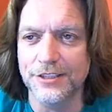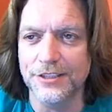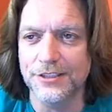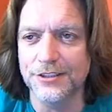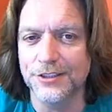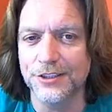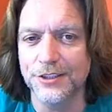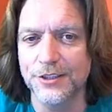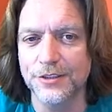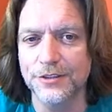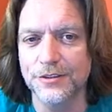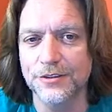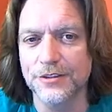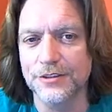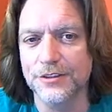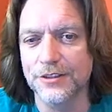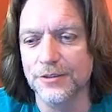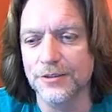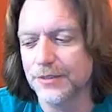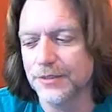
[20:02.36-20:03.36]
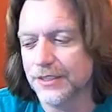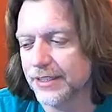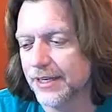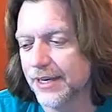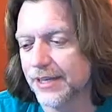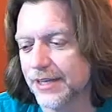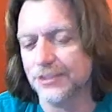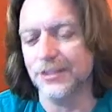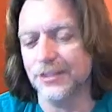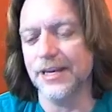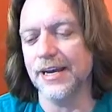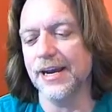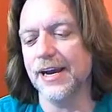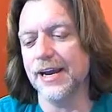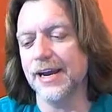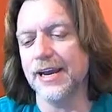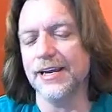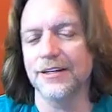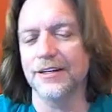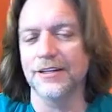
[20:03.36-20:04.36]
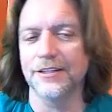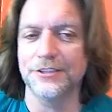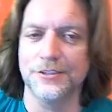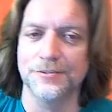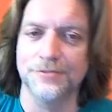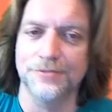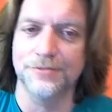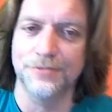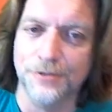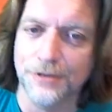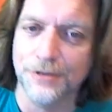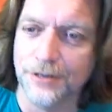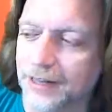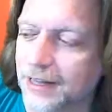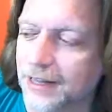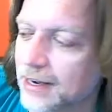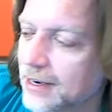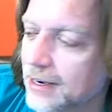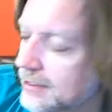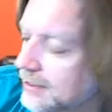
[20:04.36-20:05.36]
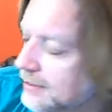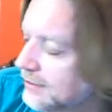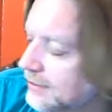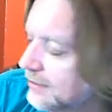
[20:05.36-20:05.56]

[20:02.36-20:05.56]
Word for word: at 2 or something. Yesterday I ate lunch at 4 o'clock.